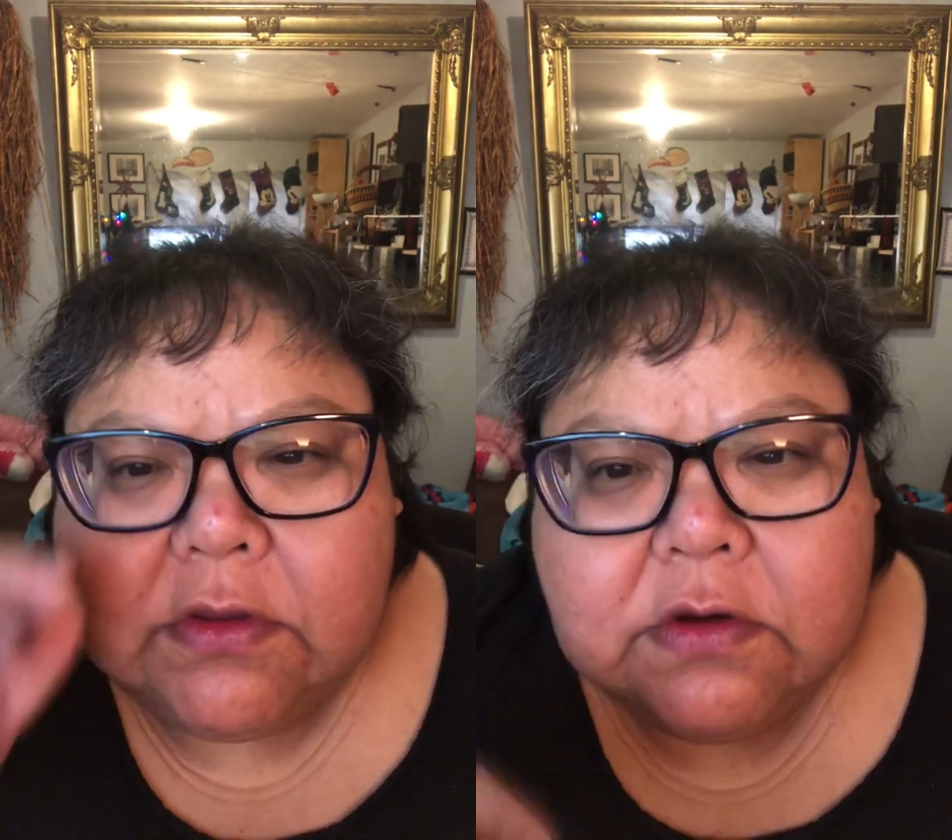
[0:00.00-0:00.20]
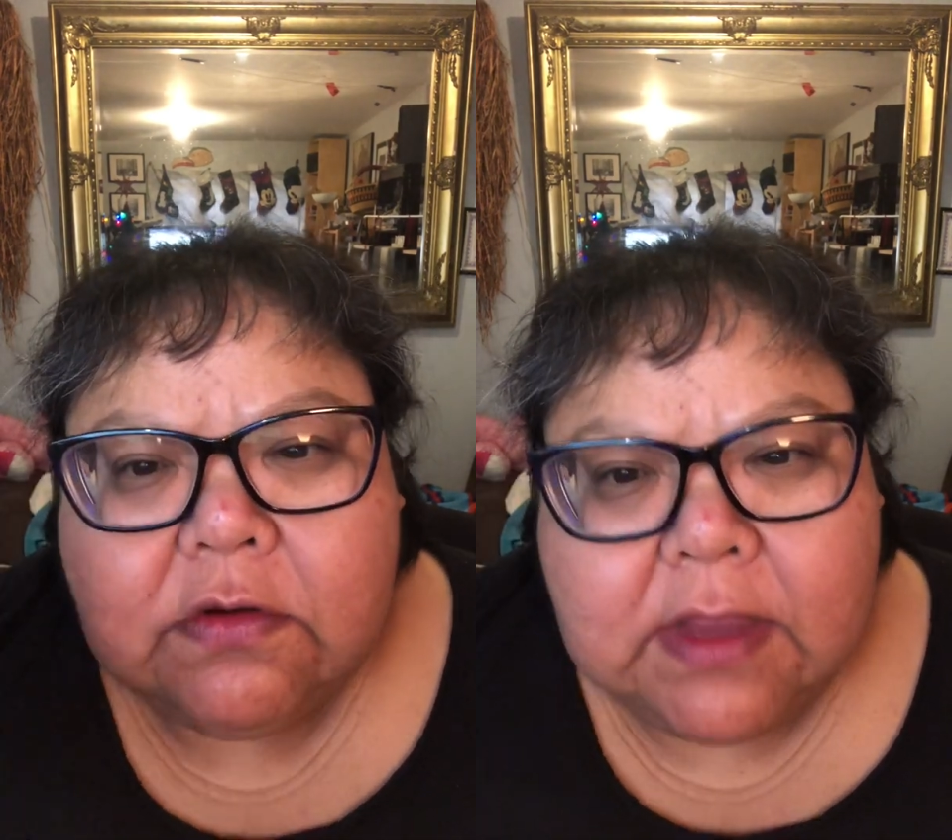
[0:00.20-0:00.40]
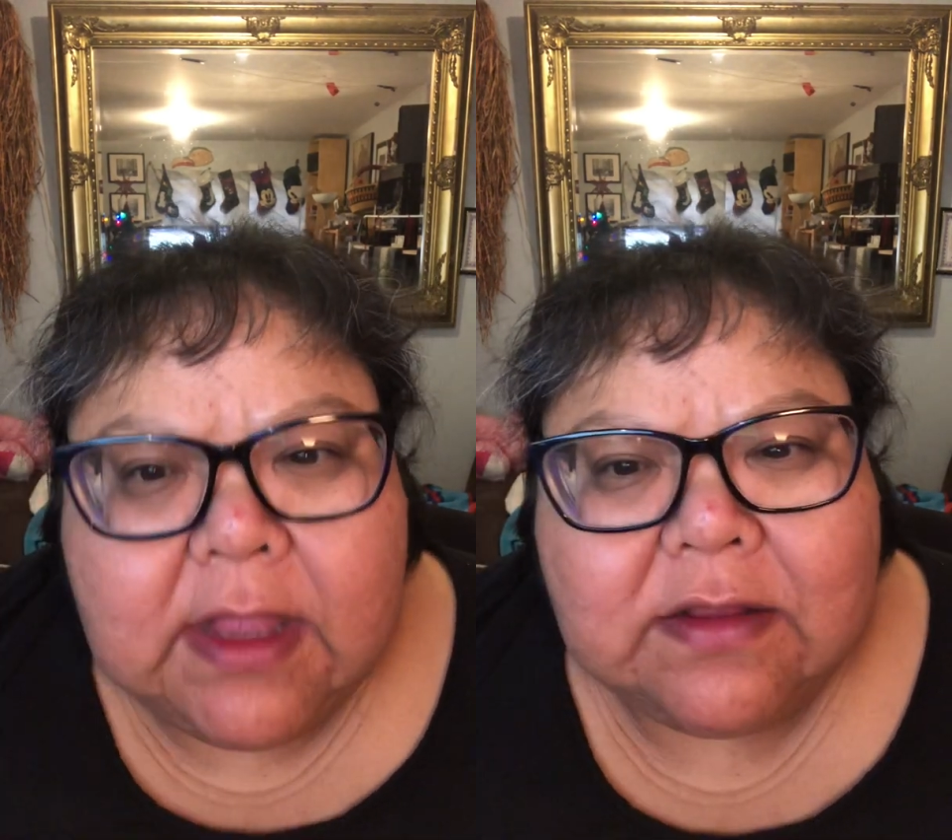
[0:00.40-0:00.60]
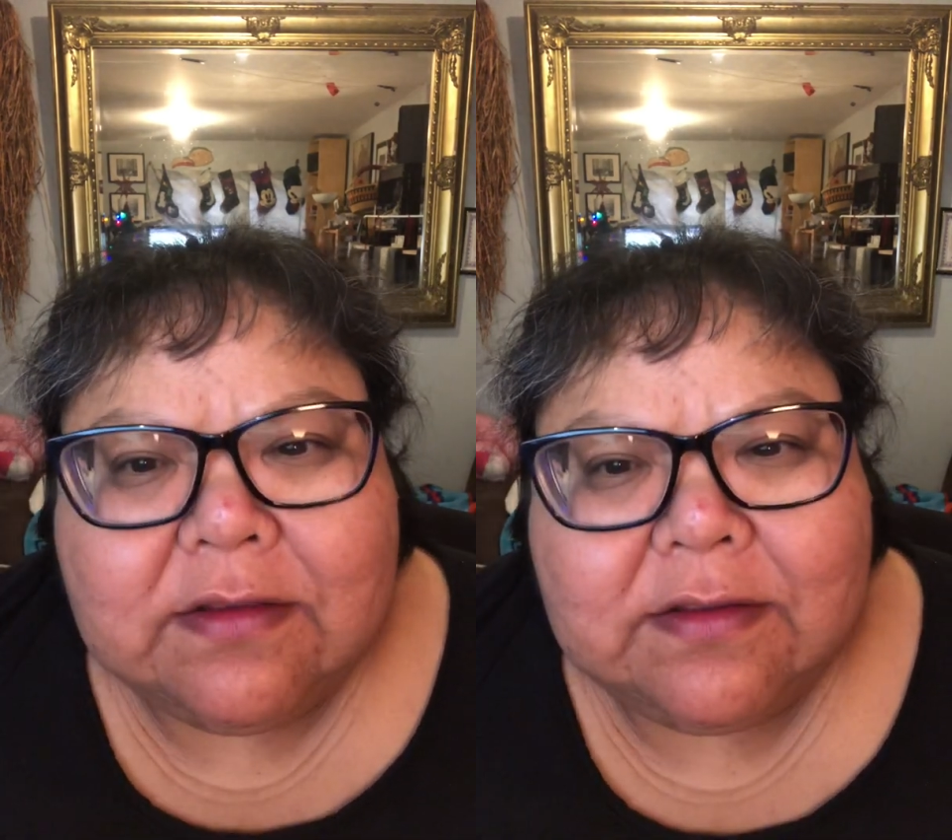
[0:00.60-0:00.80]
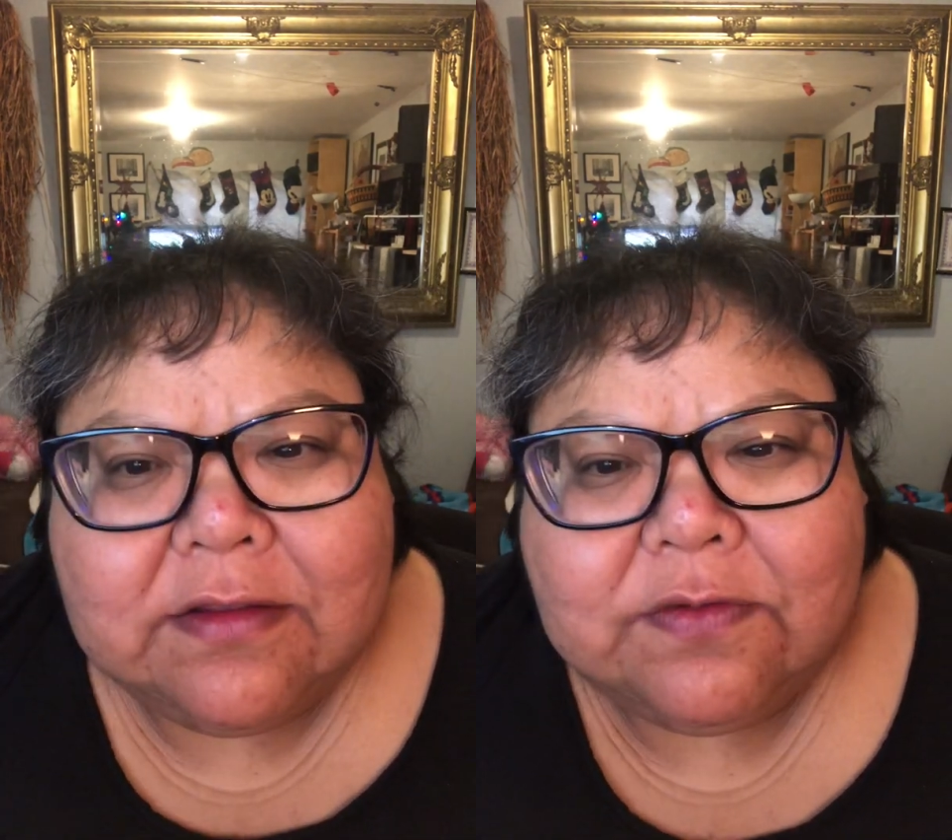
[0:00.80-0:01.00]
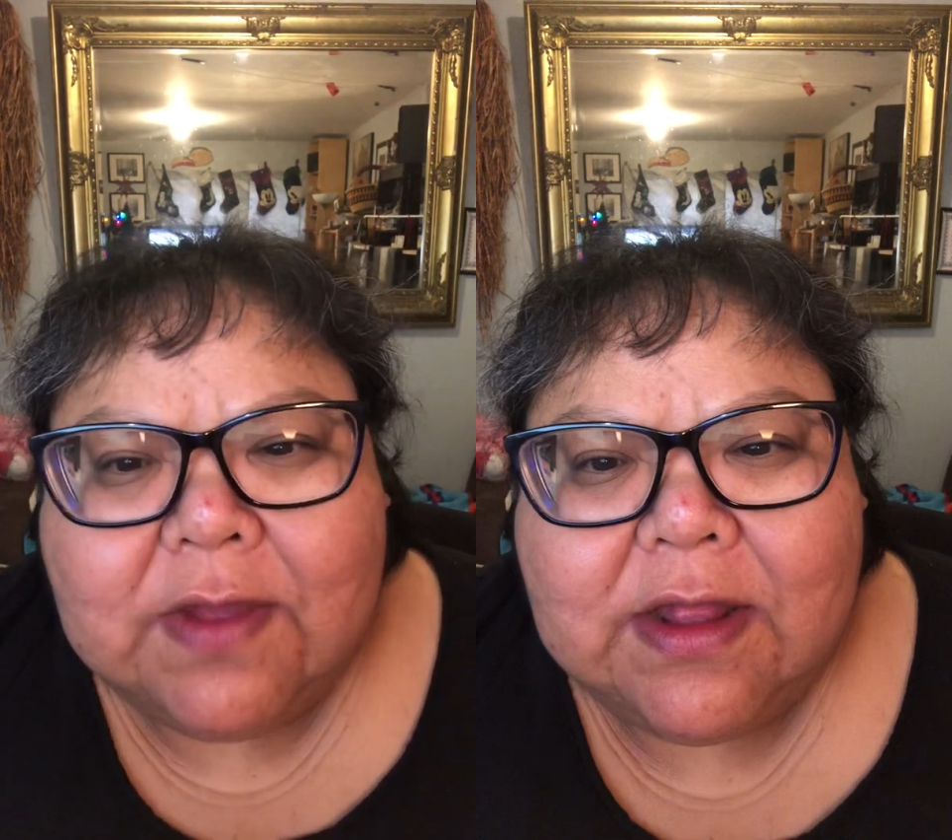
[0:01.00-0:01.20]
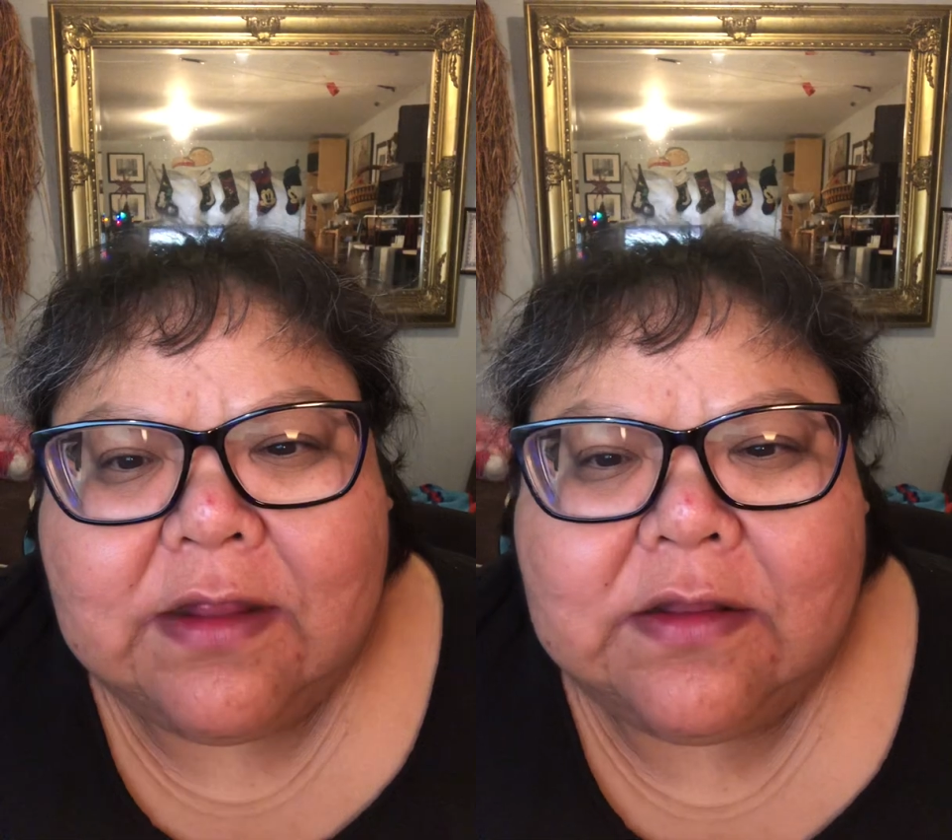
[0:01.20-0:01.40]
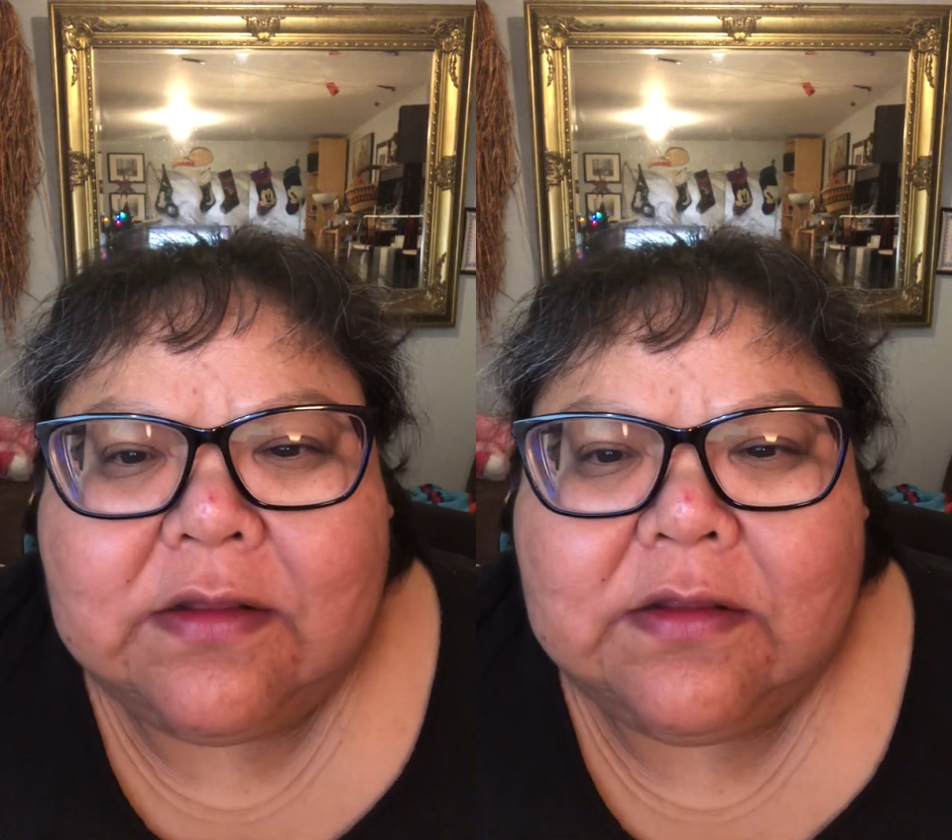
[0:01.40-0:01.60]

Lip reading: create as well.